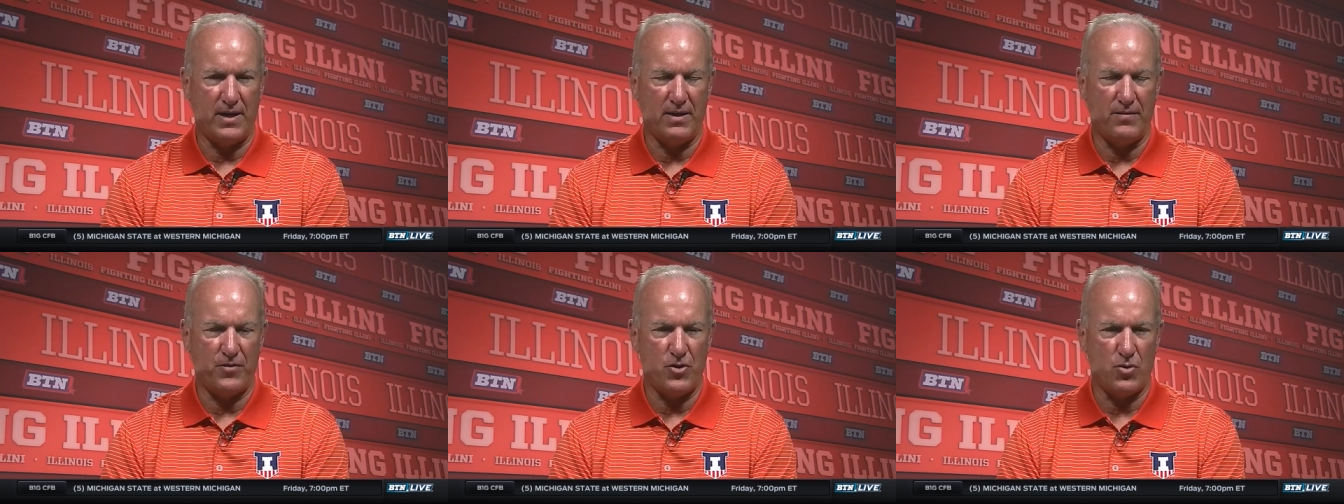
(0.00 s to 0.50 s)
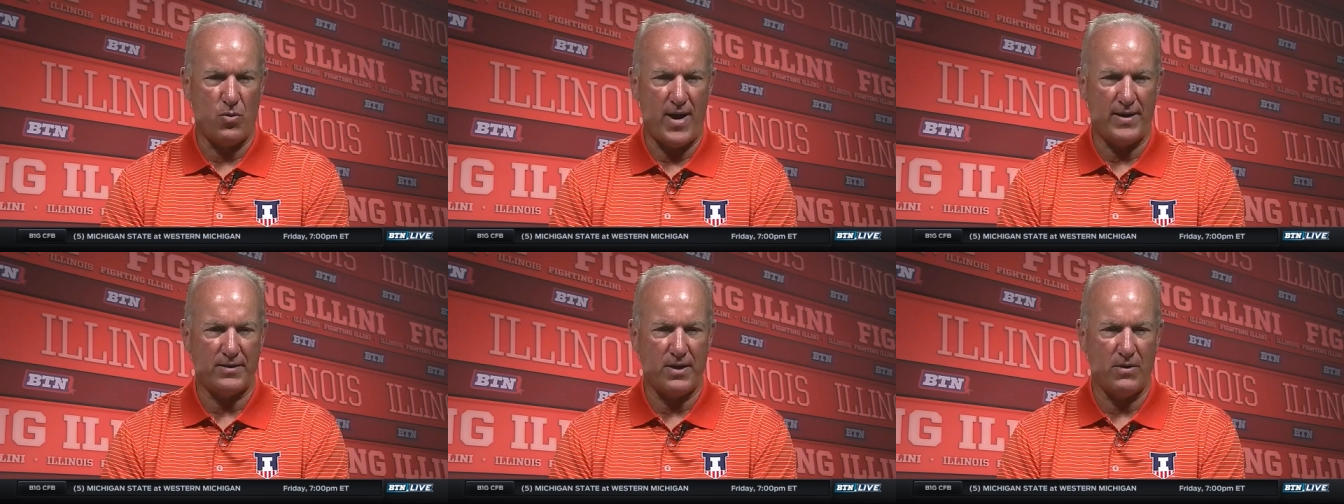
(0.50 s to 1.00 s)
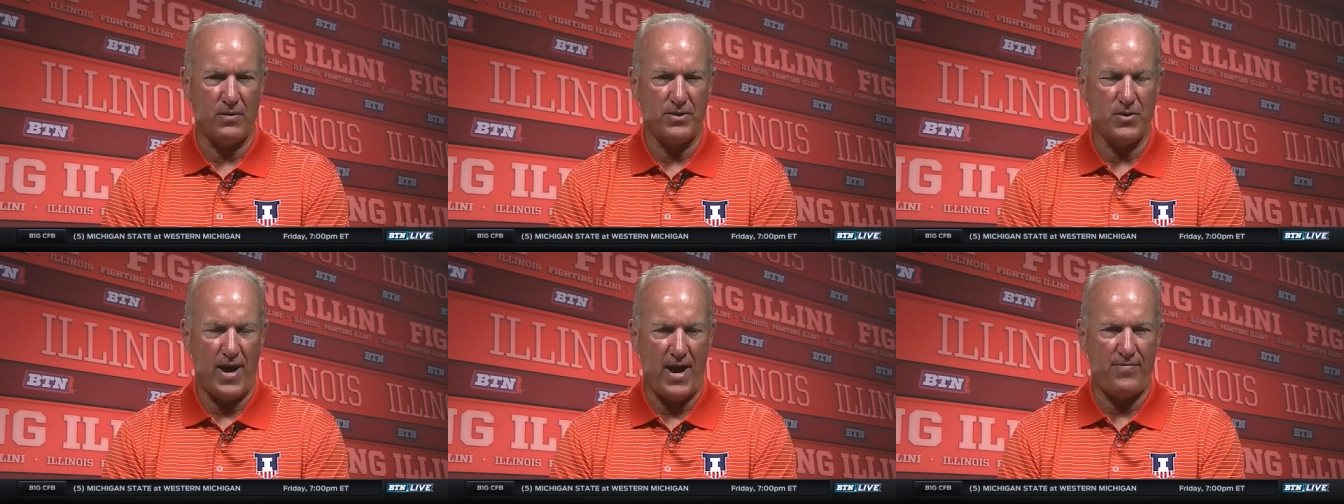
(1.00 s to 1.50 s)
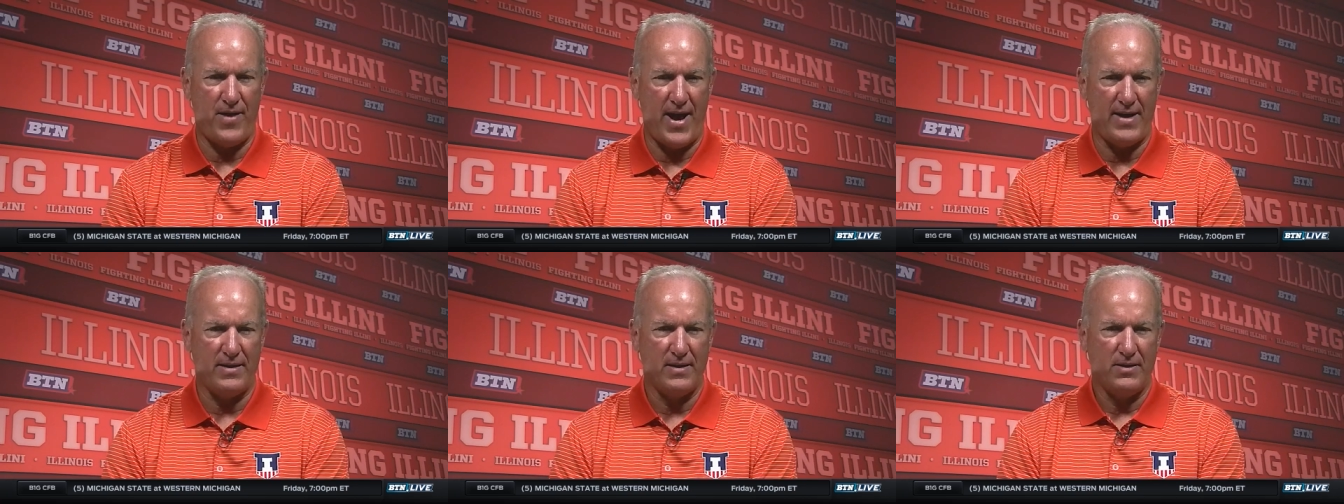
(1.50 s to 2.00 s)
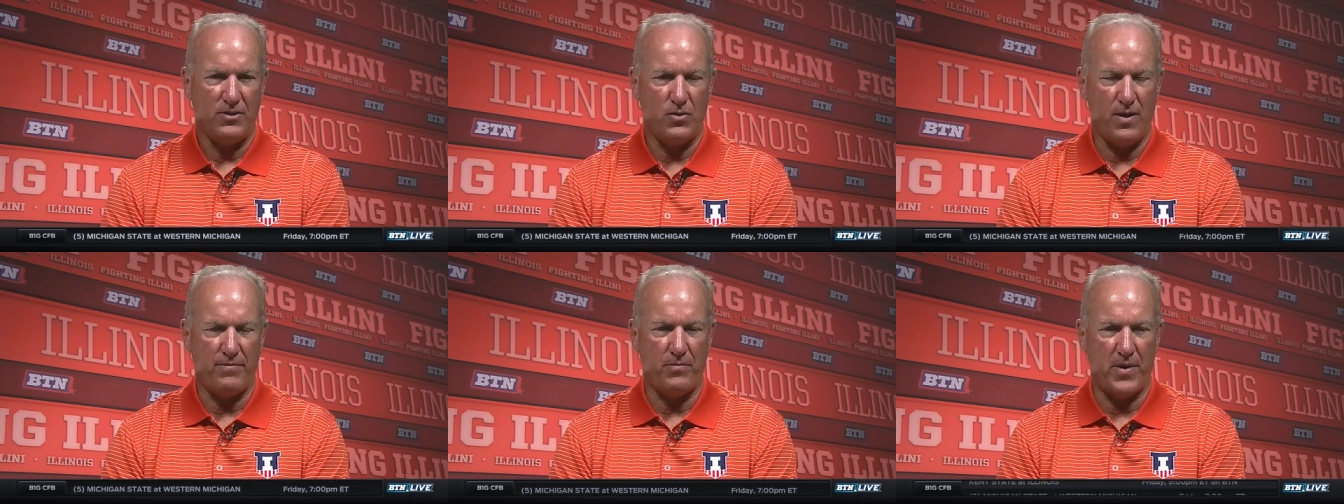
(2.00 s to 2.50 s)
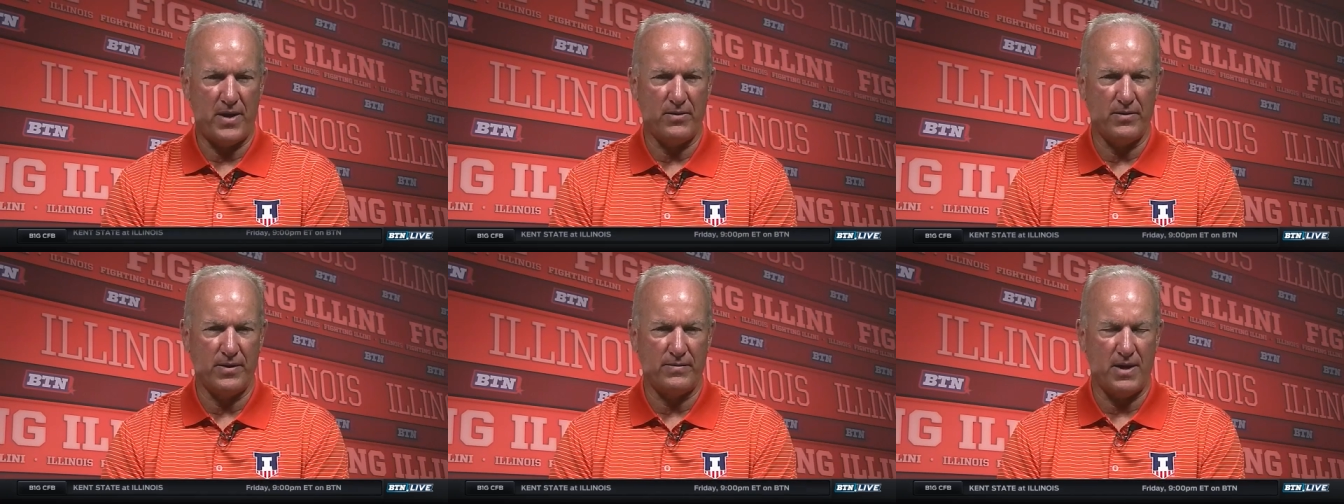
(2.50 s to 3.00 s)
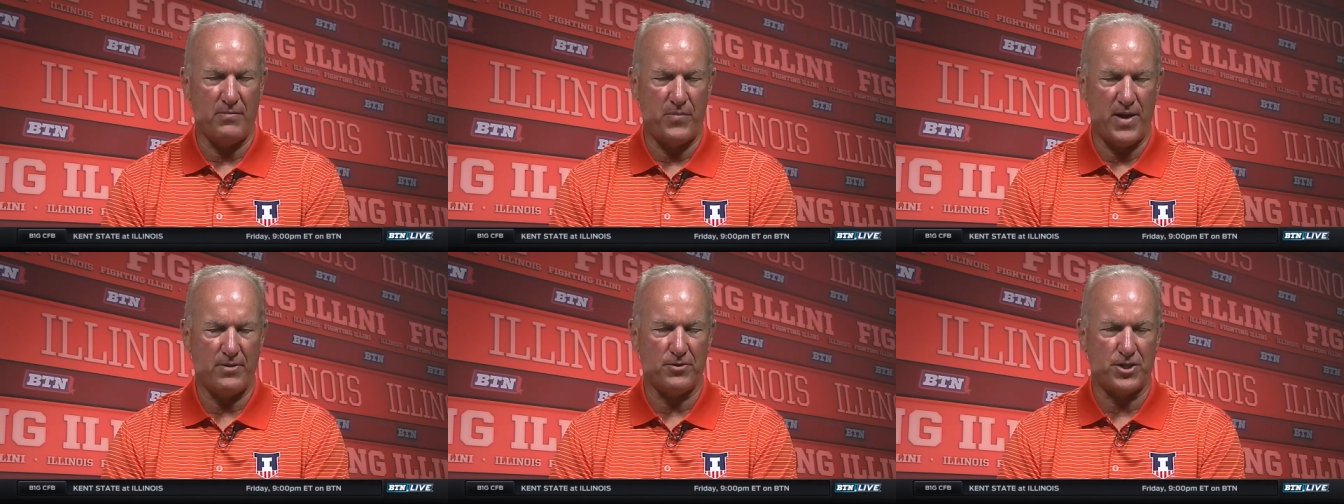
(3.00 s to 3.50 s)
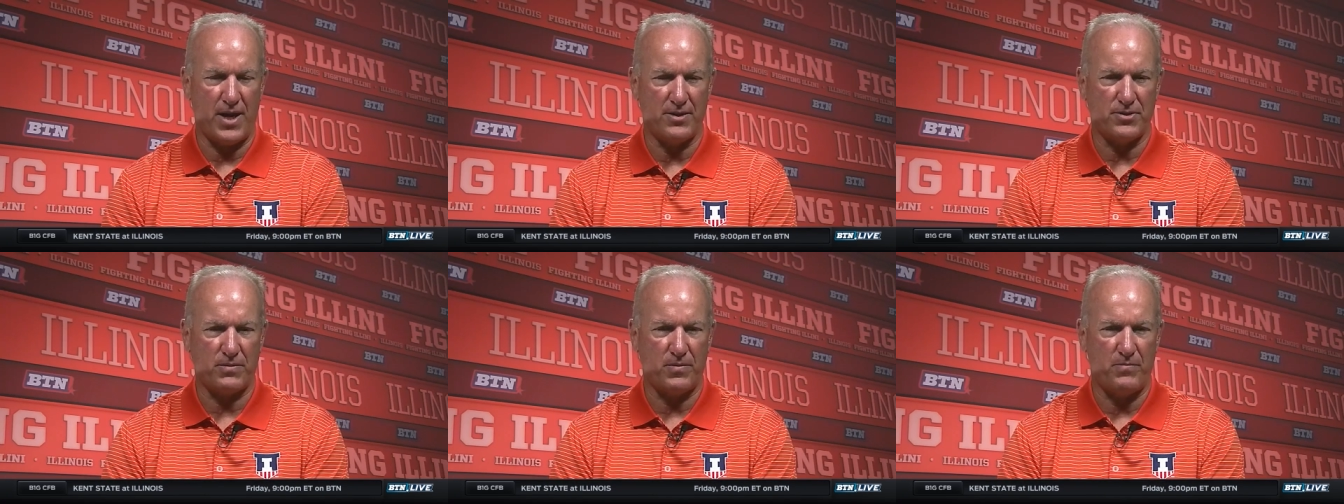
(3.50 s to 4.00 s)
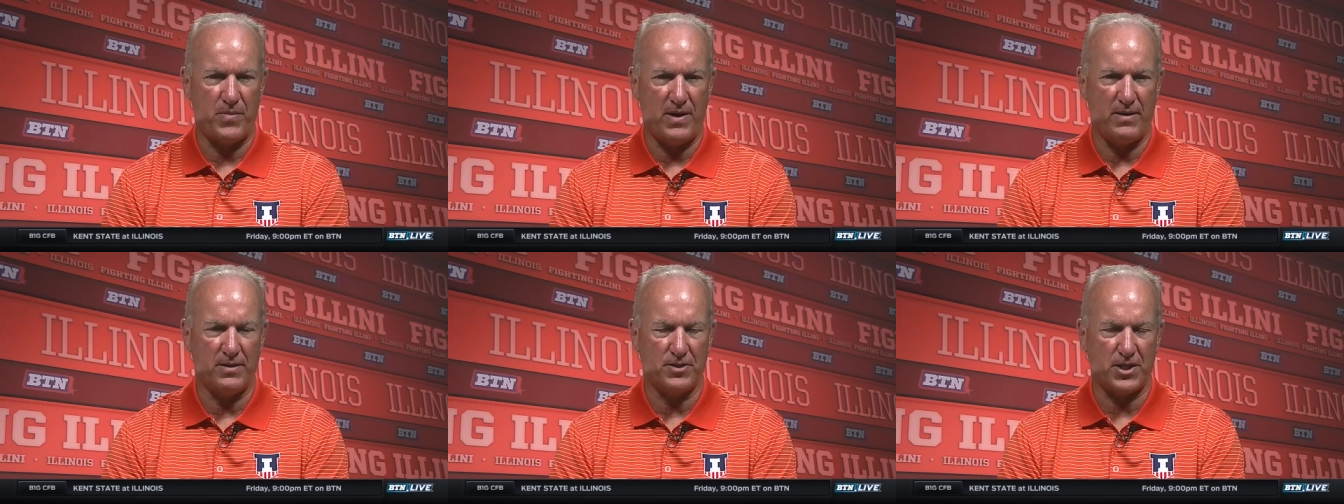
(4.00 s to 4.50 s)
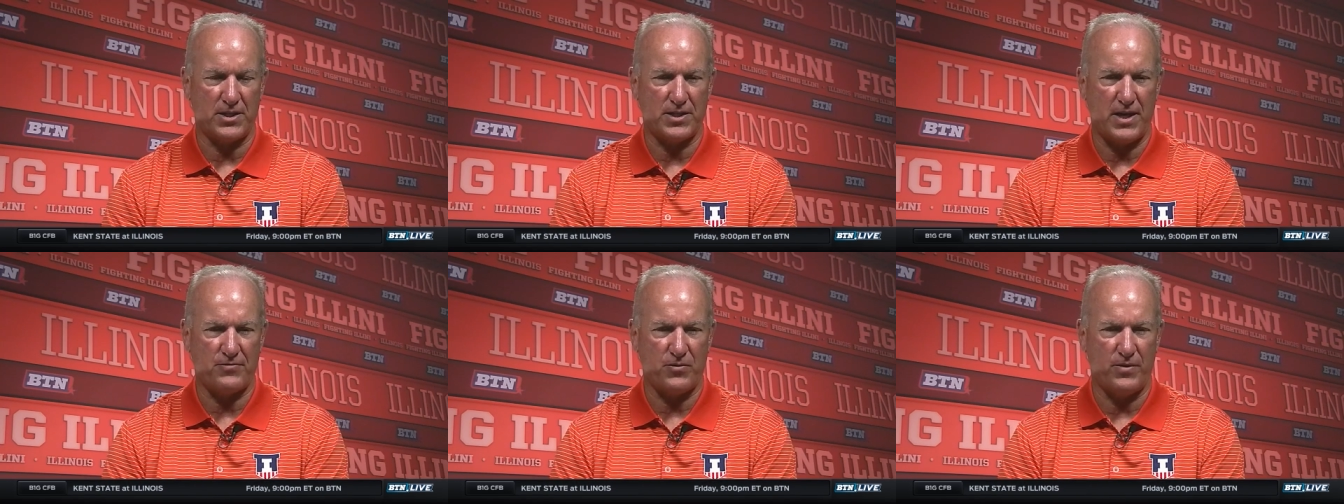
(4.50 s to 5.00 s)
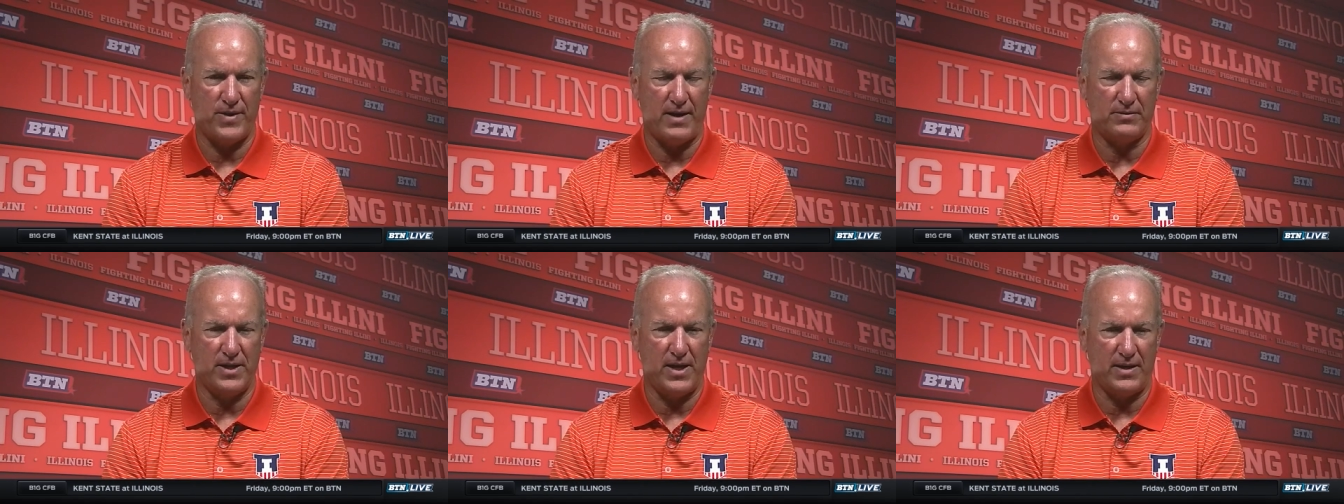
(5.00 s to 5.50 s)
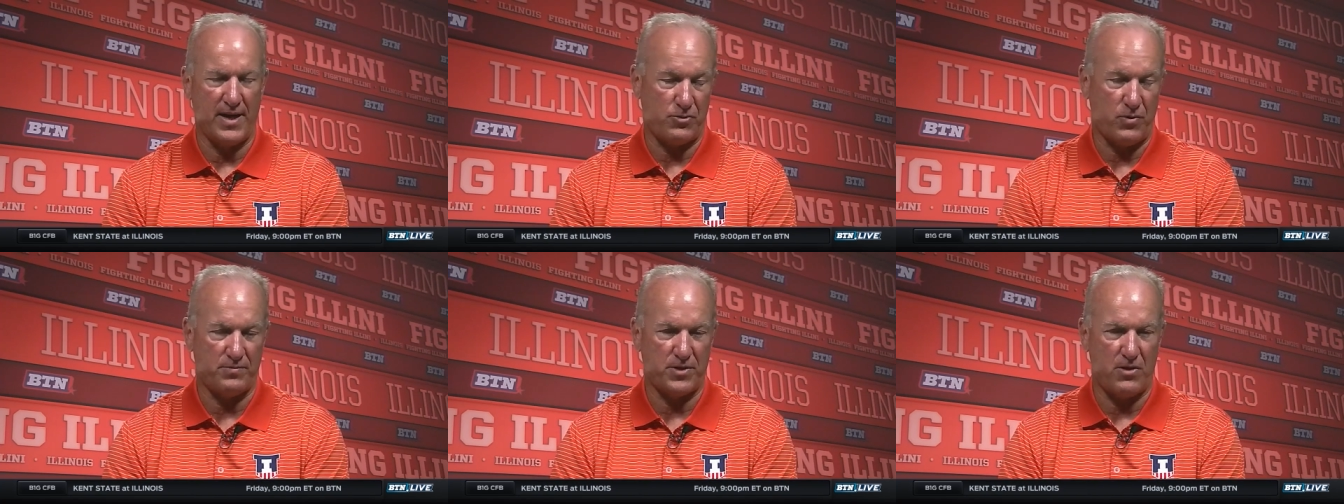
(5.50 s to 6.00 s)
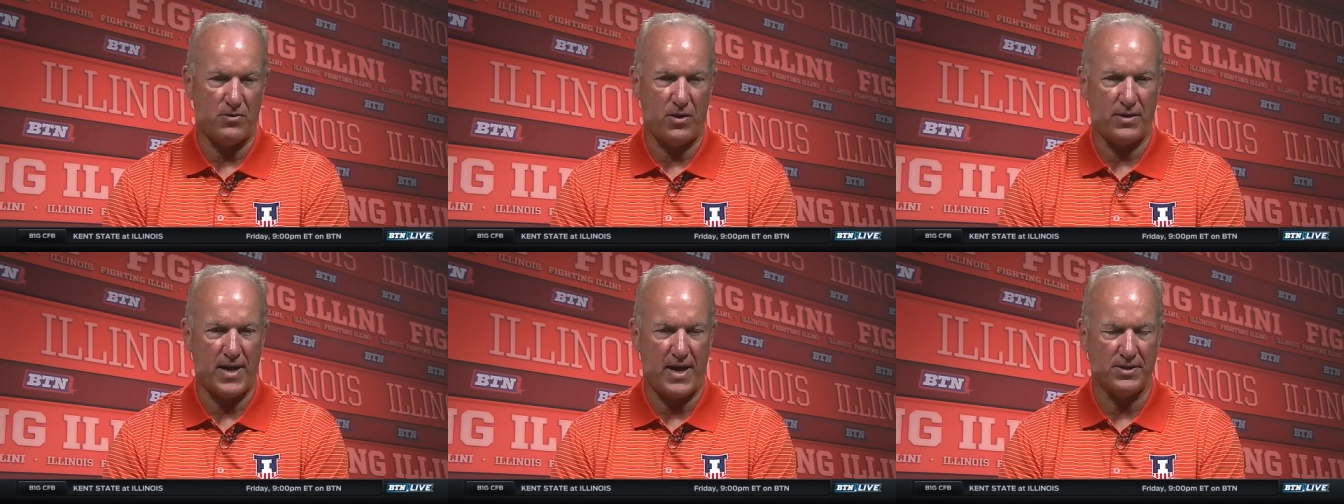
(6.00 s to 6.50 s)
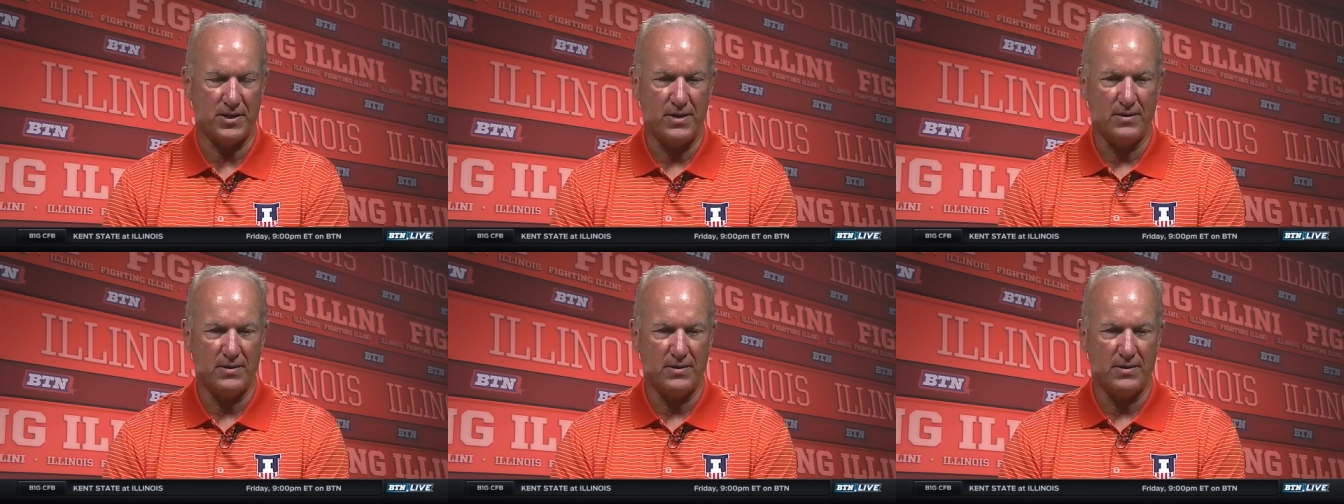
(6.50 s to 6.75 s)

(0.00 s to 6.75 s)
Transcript: And if you go out there and you have that, you have a better and better chance of being successful in that league. And that's what I'm telling our guys.